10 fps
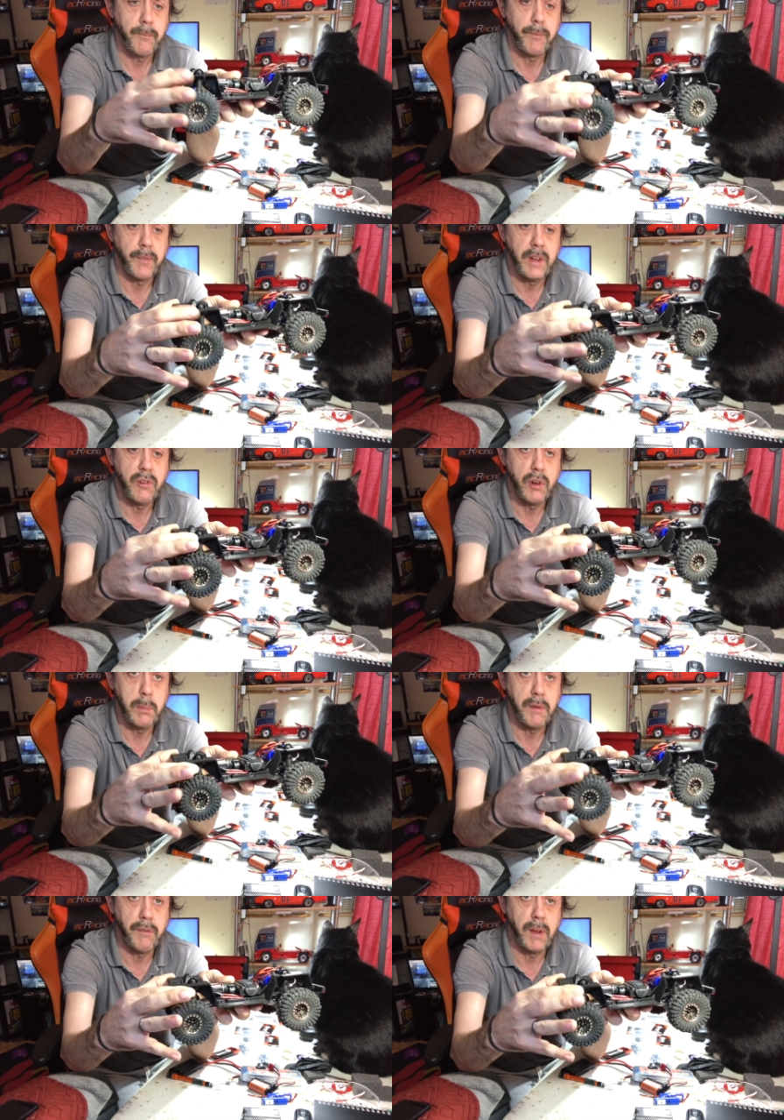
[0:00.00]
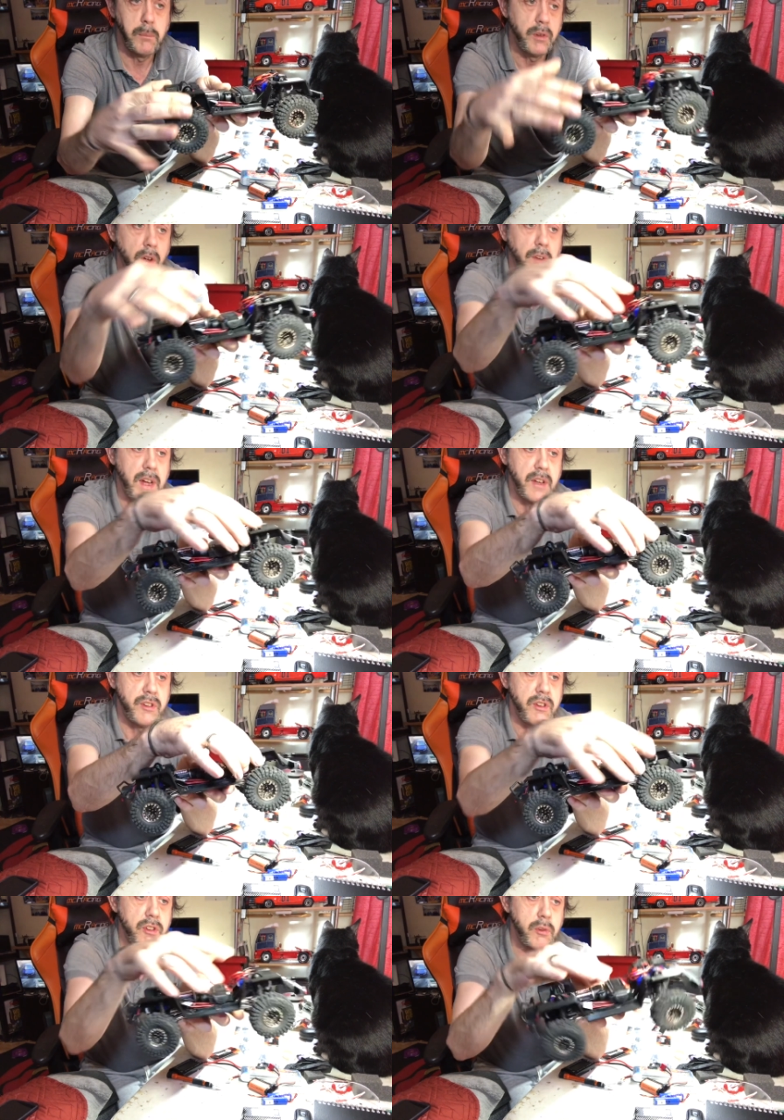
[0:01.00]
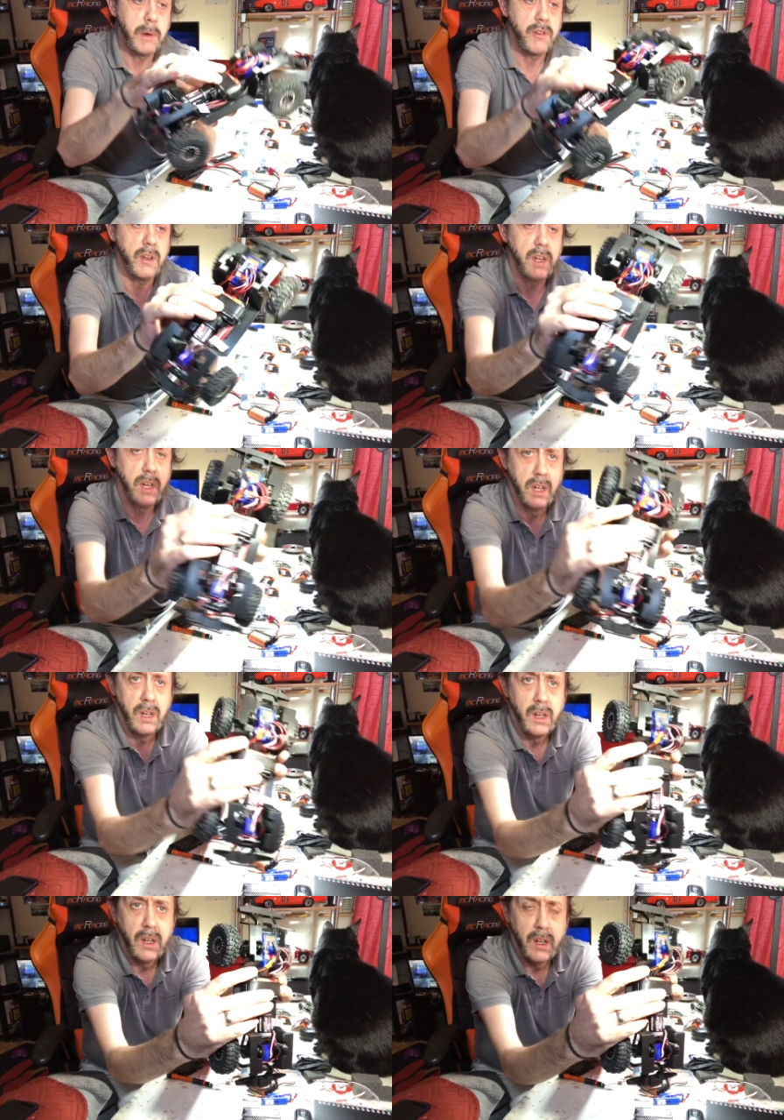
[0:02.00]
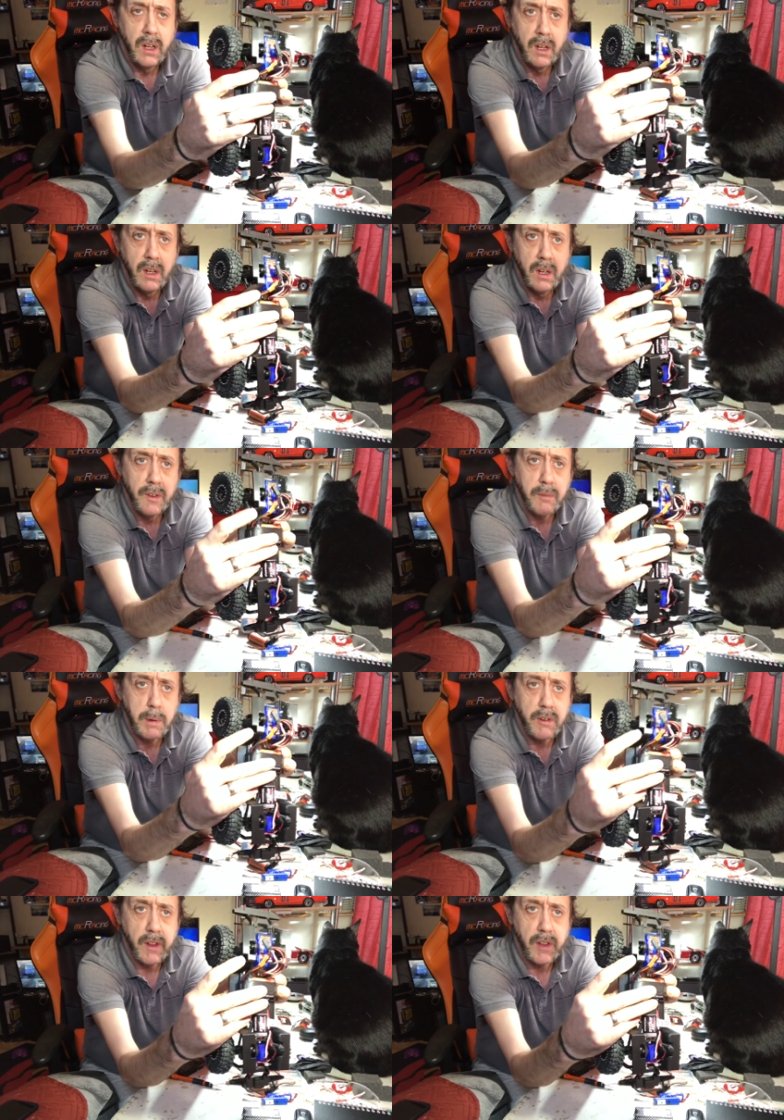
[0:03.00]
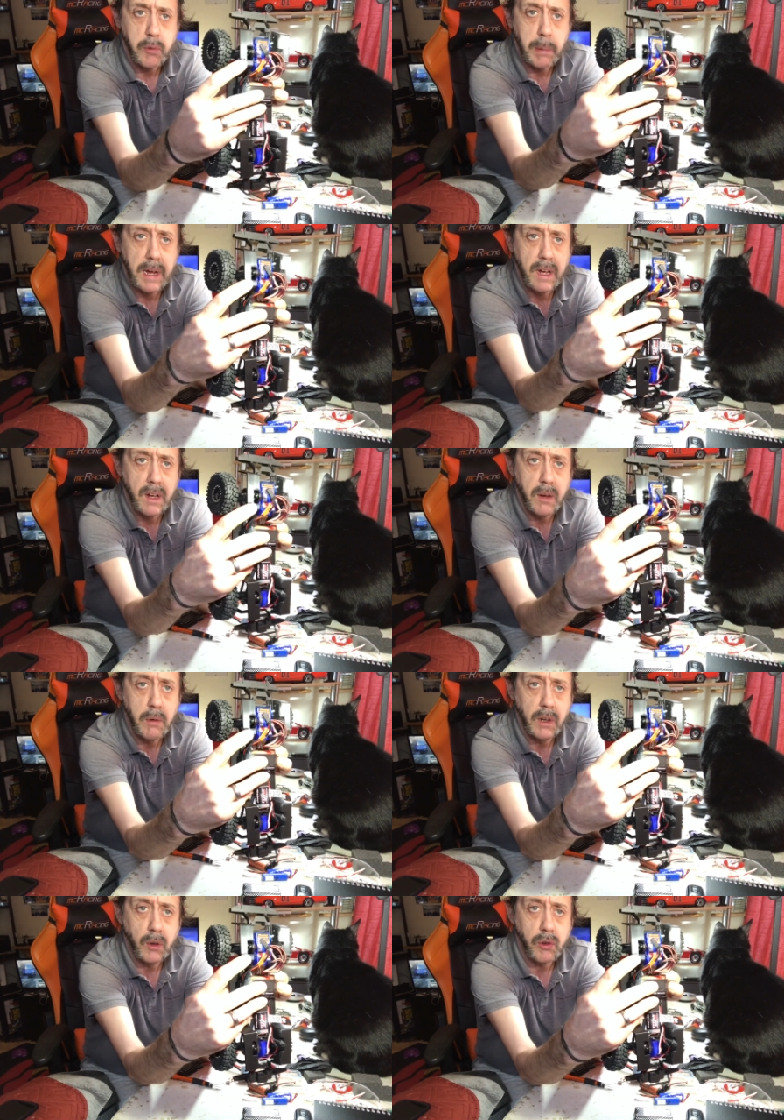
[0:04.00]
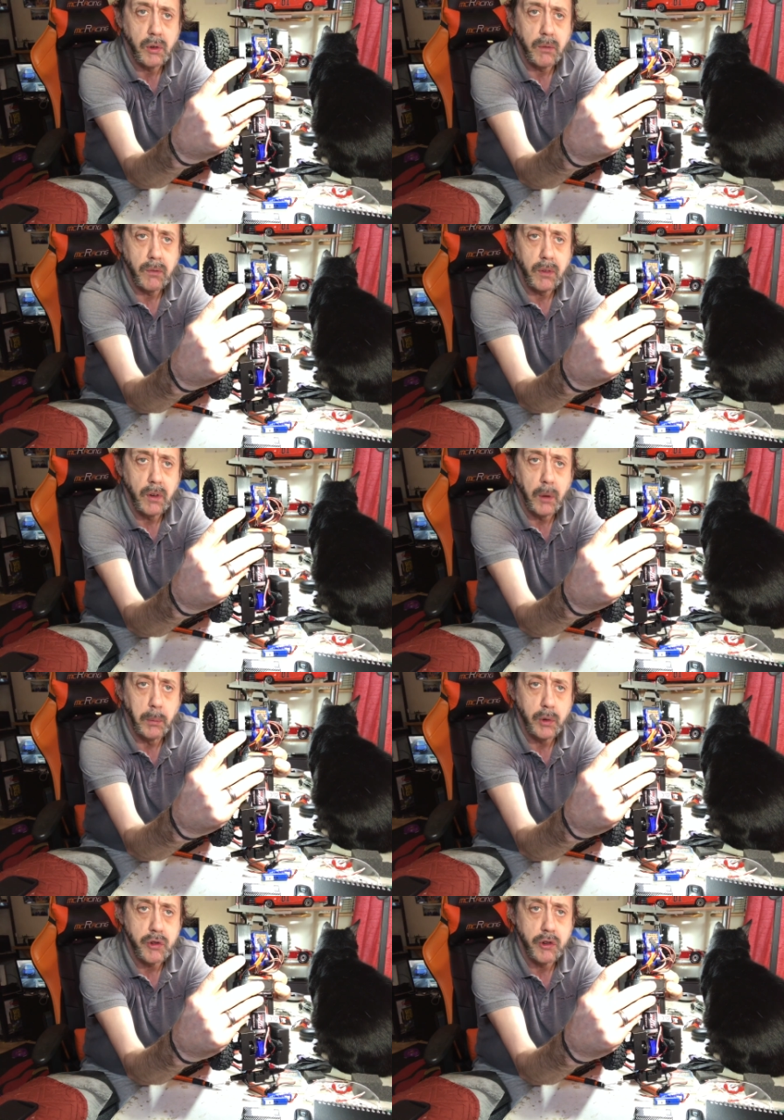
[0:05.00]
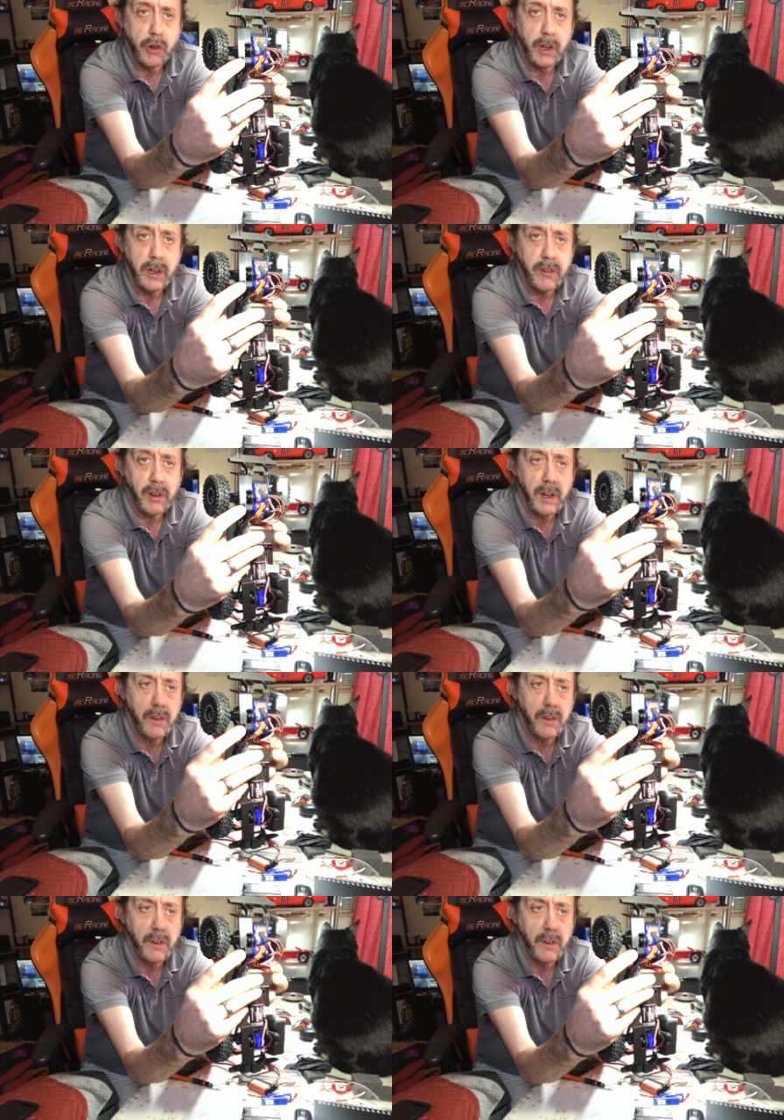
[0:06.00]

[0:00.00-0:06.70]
These are a bit flimsy on the edges, especially this bit here where it looks not much joining it together.